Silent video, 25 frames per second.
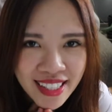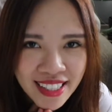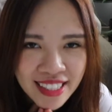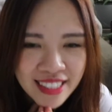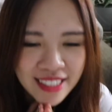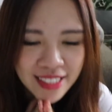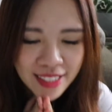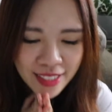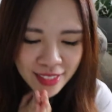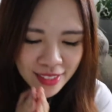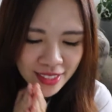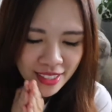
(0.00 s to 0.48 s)

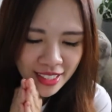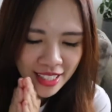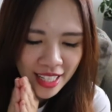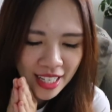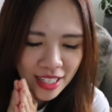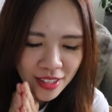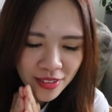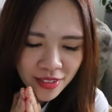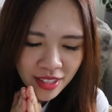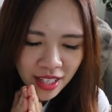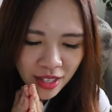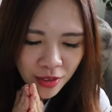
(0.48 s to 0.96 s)
So
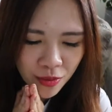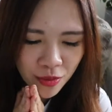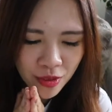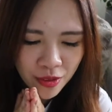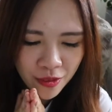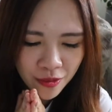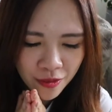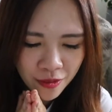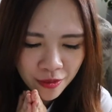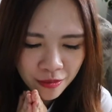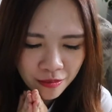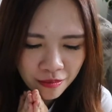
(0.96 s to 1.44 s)
now that
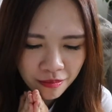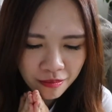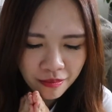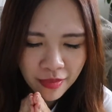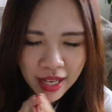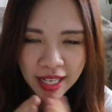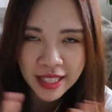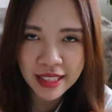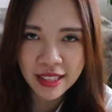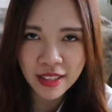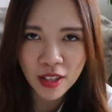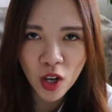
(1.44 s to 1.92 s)
we've
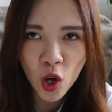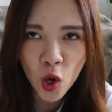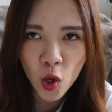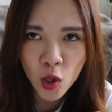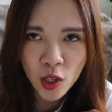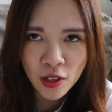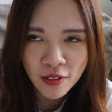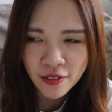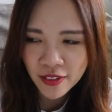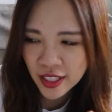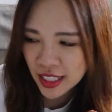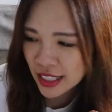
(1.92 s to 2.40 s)
made
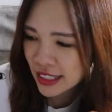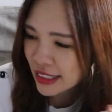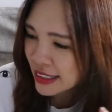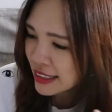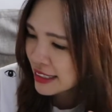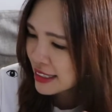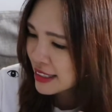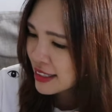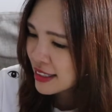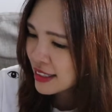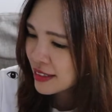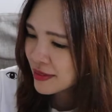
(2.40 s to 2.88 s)
all of
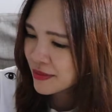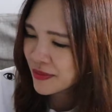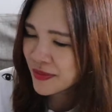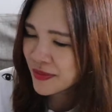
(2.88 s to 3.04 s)
these,